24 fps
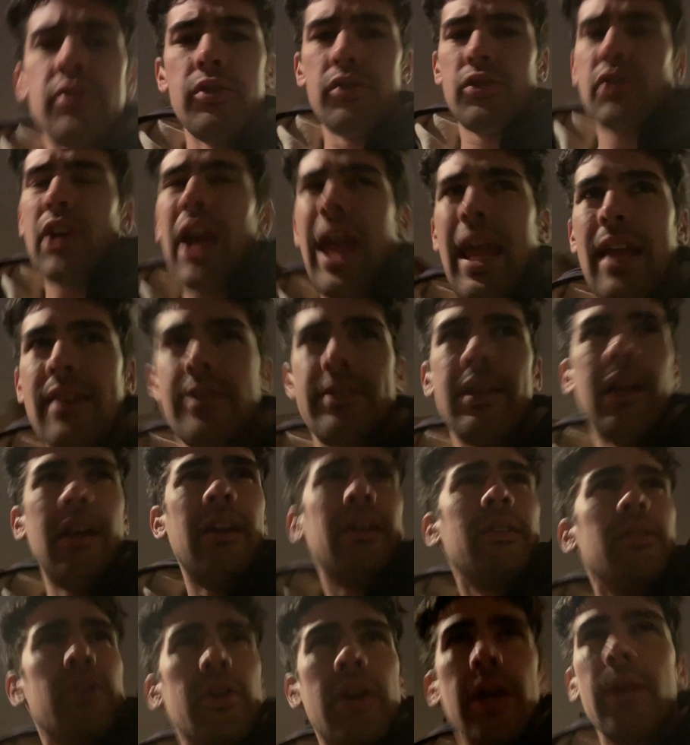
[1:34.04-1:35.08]
chance that
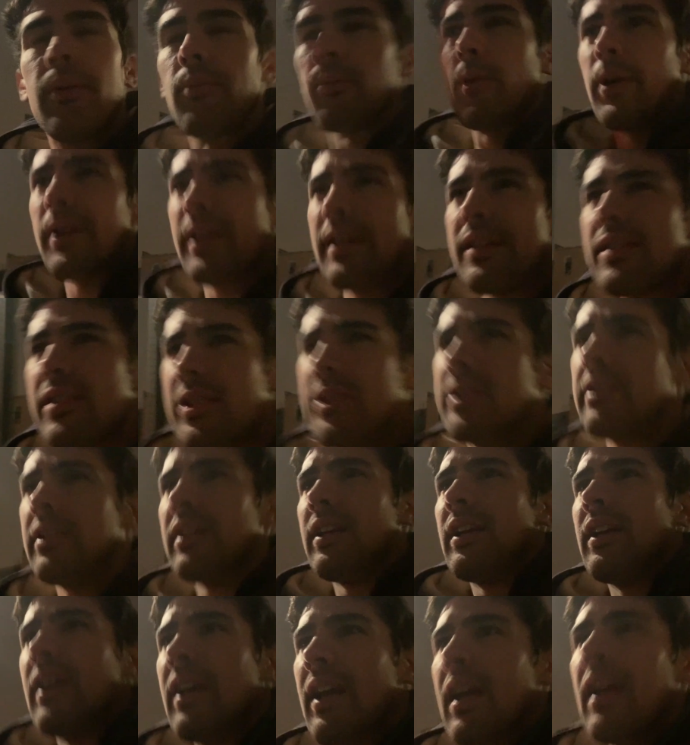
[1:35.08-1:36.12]
you can win it.
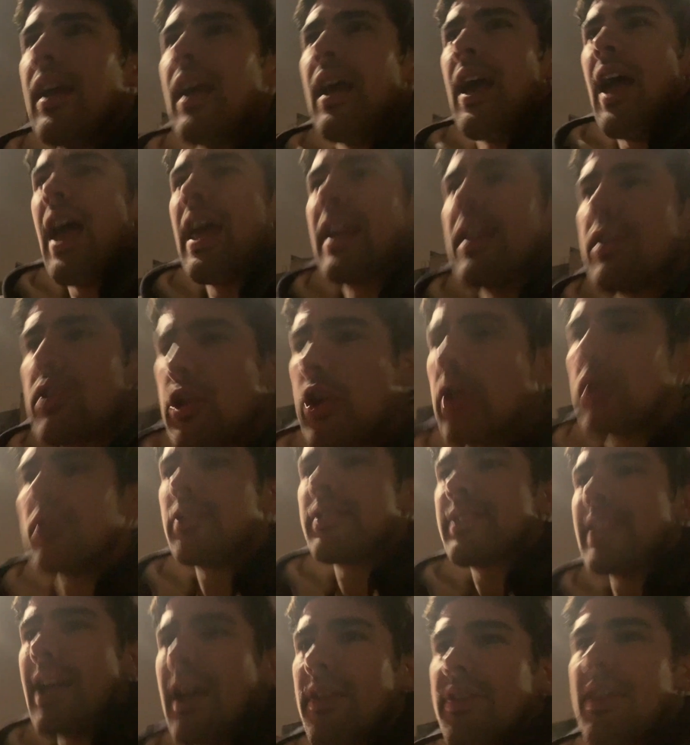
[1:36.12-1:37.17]
And it turns
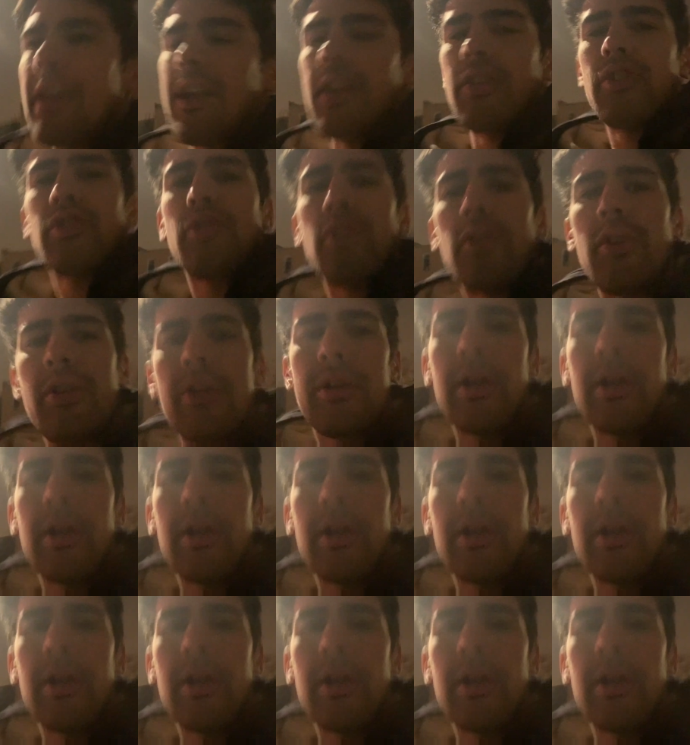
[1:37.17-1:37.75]
out that a certain